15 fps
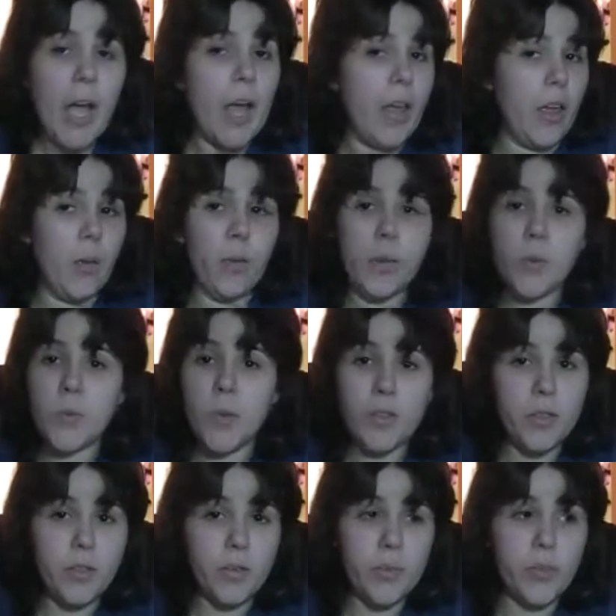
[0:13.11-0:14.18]
It was
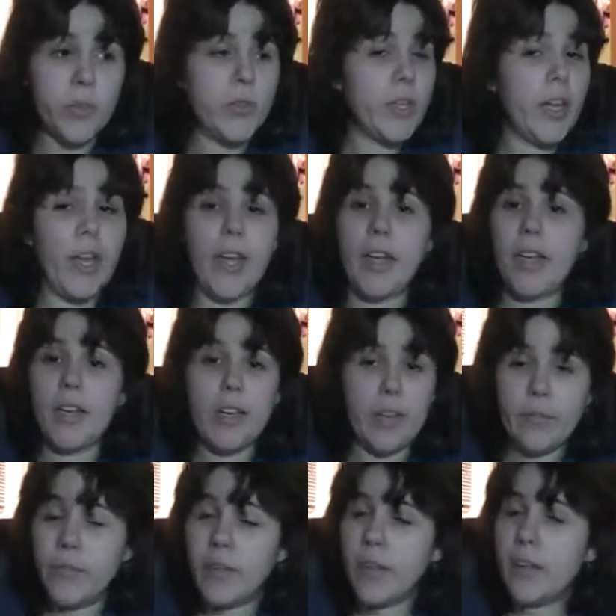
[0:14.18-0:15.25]
wonderful. I
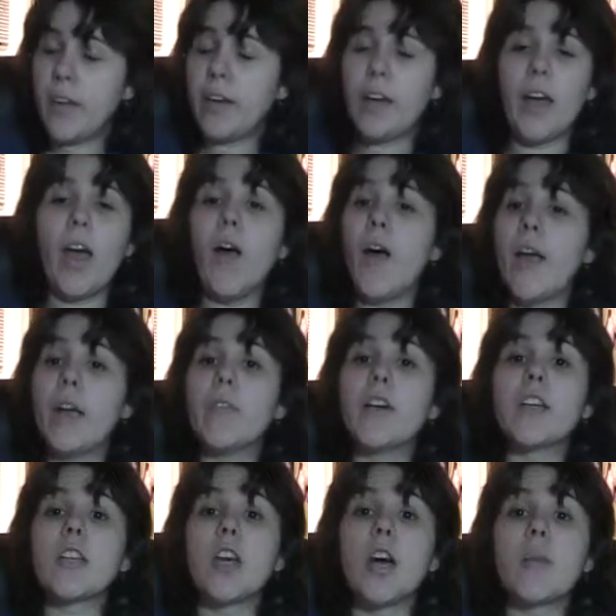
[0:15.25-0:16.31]
loved it, and now I am
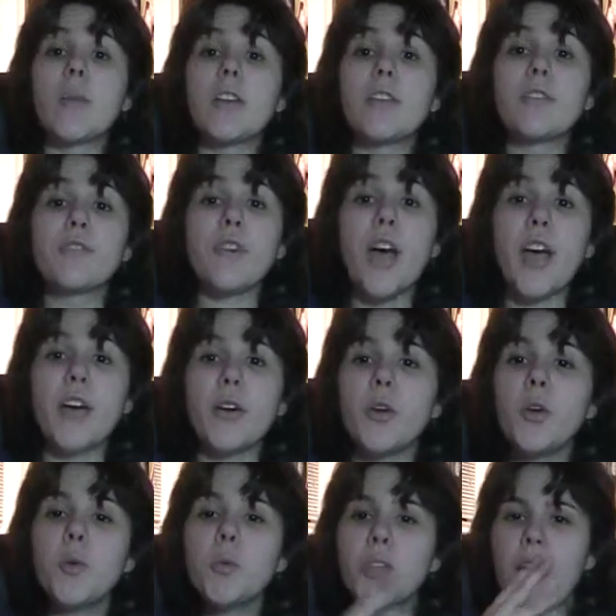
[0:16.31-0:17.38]
on Goblet of Fire.
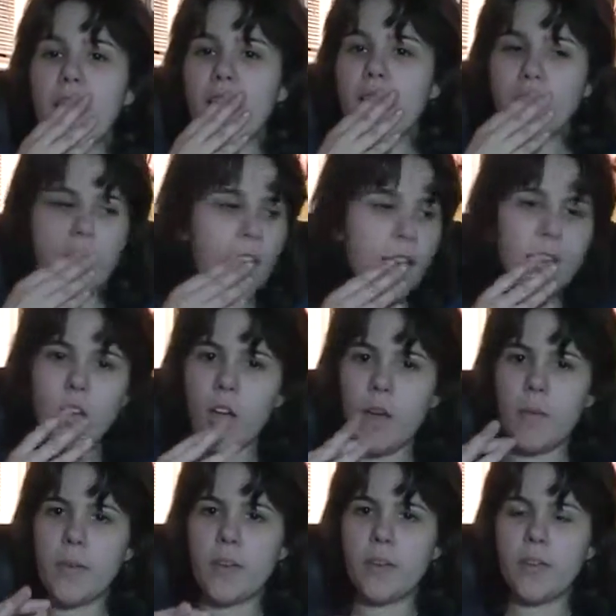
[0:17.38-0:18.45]
Oops, I am not
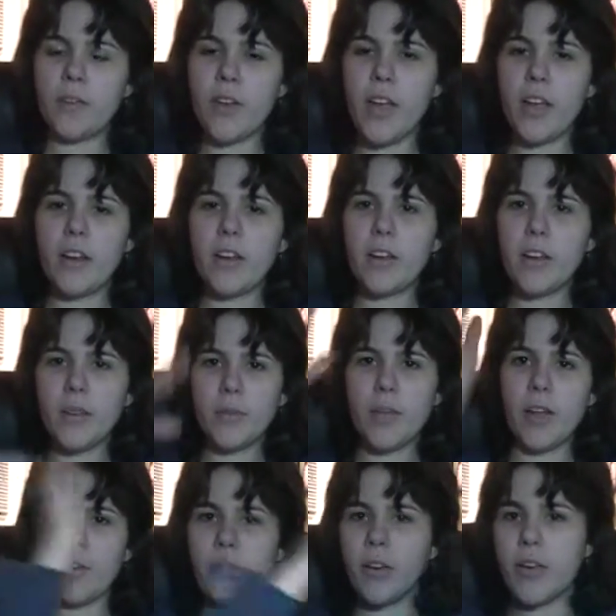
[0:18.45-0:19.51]
Goblet of Fire. I'm
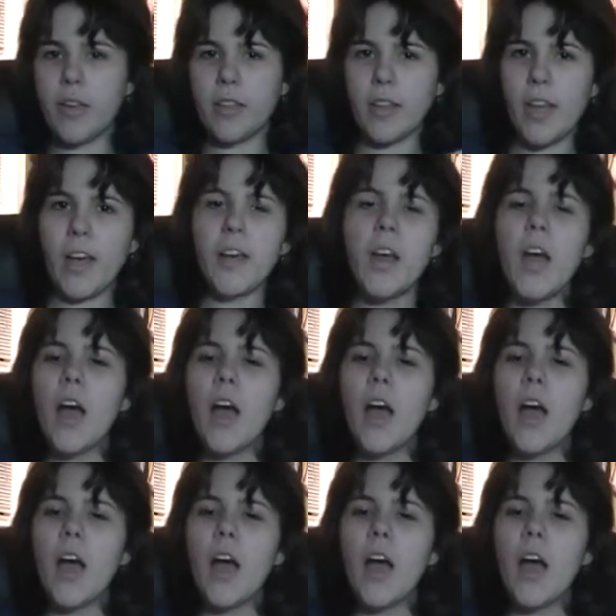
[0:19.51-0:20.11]
not reading that.